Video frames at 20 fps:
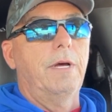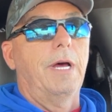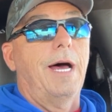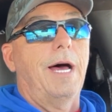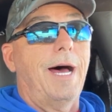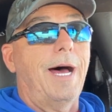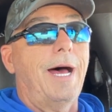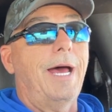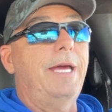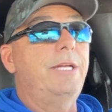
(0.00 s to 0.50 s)

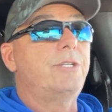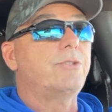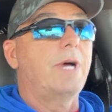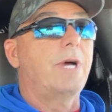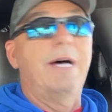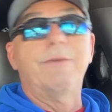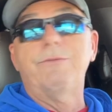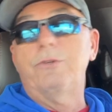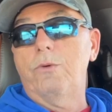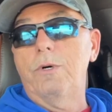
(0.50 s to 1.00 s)
I
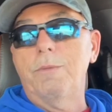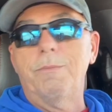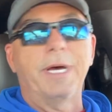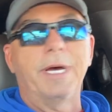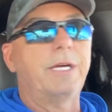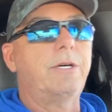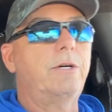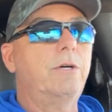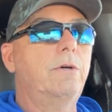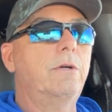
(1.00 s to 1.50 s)
travel with
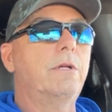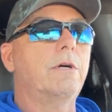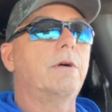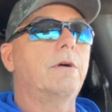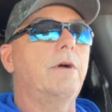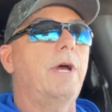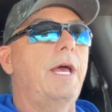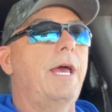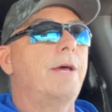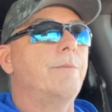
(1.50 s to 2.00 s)
my
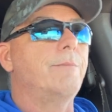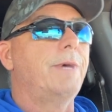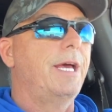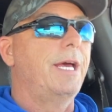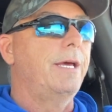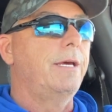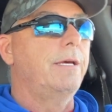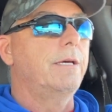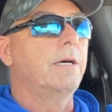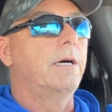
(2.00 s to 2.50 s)
cooler and
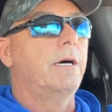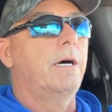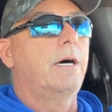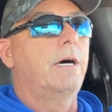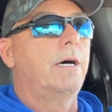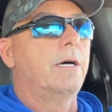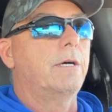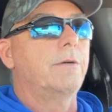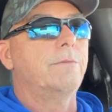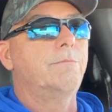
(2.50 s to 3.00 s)

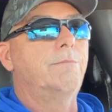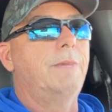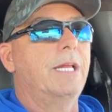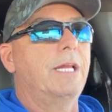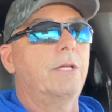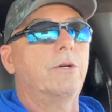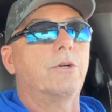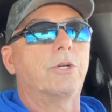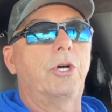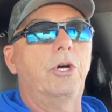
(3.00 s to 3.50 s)
my
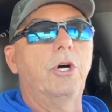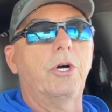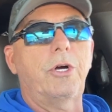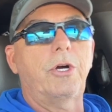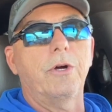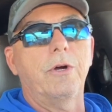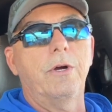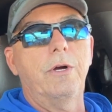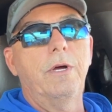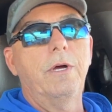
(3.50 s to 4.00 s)
little
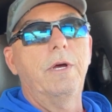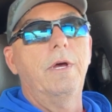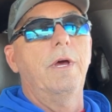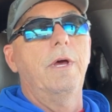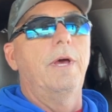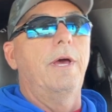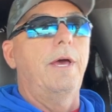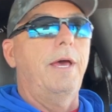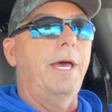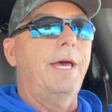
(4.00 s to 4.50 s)
cooker,
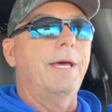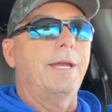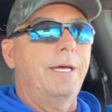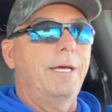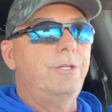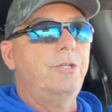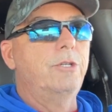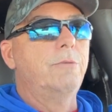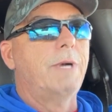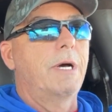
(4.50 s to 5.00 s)
and I
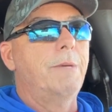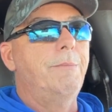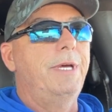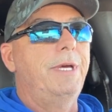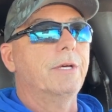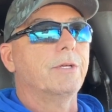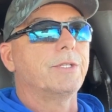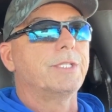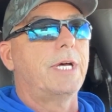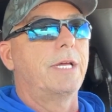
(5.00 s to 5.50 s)
do my
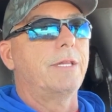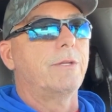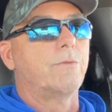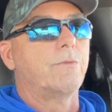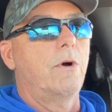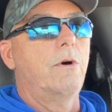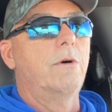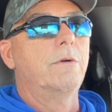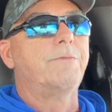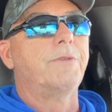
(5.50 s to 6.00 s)
meals on the
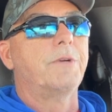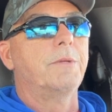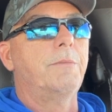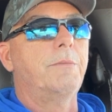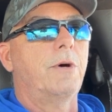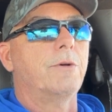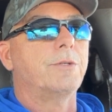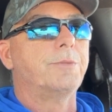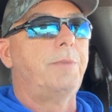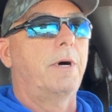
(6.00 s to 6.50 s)
road for the
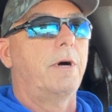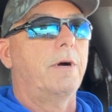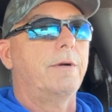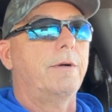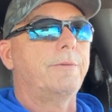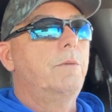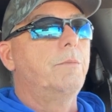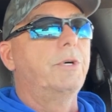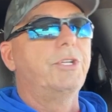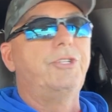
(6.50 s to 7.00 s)
most part.
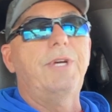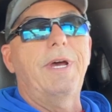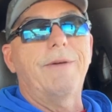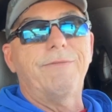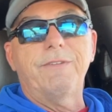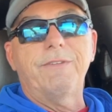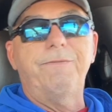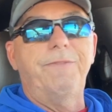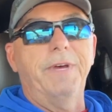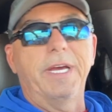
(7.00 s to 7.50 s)
But you
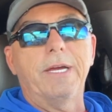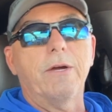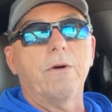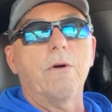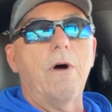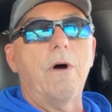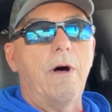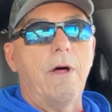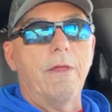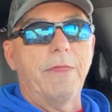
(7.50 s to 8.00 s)
have to
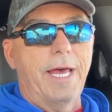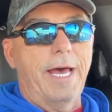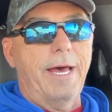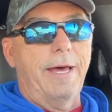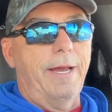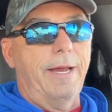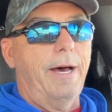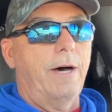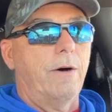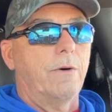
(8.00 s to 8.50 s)
figure all
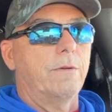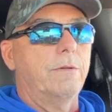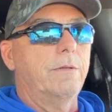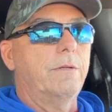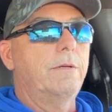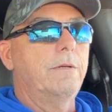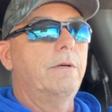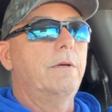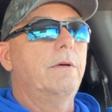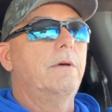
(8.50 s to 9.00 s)
that out.
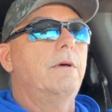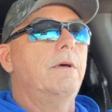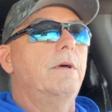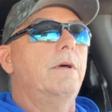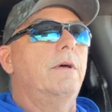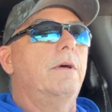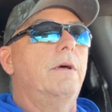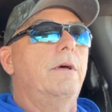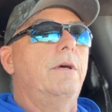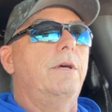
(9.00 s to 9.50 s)

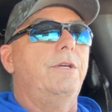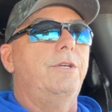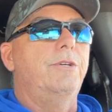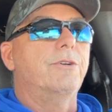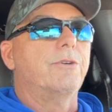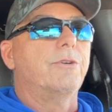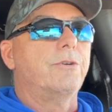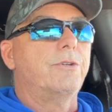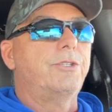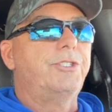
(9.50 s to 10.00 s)

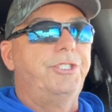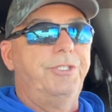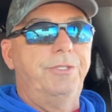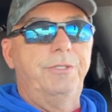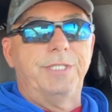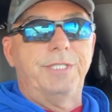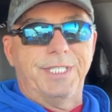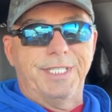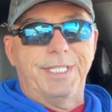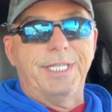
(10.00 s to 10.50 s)
You're
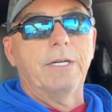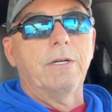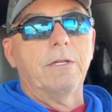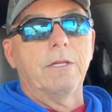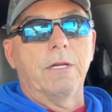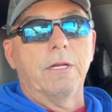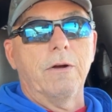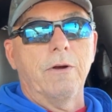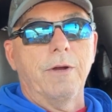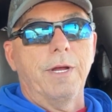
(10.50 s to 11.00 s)
still
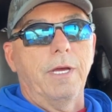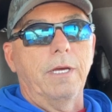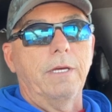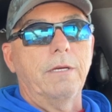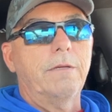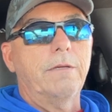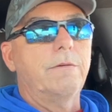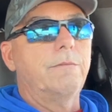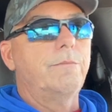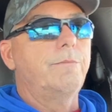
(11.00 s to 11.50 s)
learning.
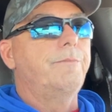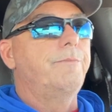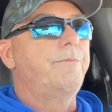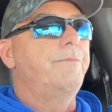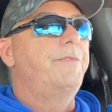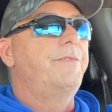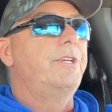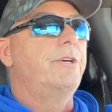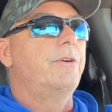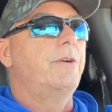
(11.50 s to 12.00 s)

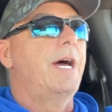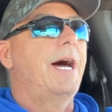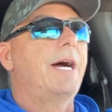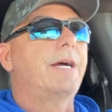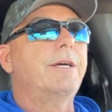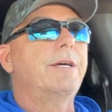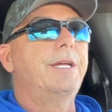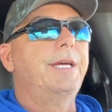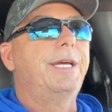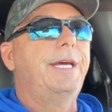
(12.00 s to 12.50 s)
You're
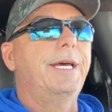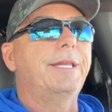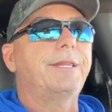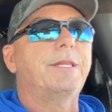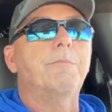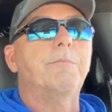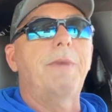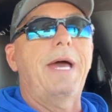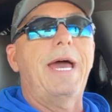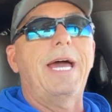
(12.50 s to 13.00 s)
not going to get
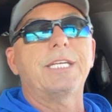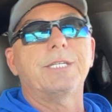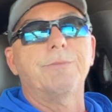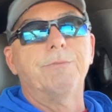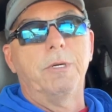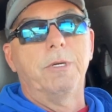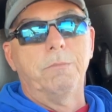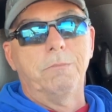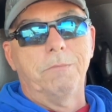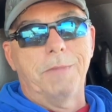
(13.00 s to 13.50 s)
the
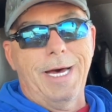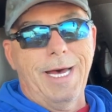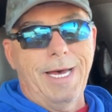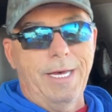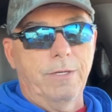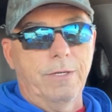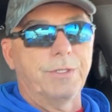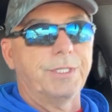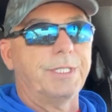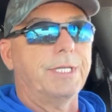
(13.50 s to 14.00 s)
maximum
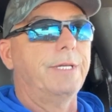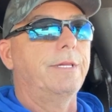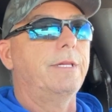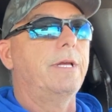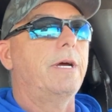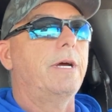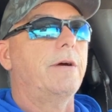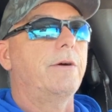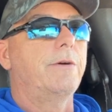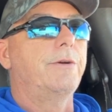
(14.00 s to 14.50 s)
miles in
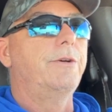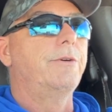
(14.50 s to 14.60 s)
there.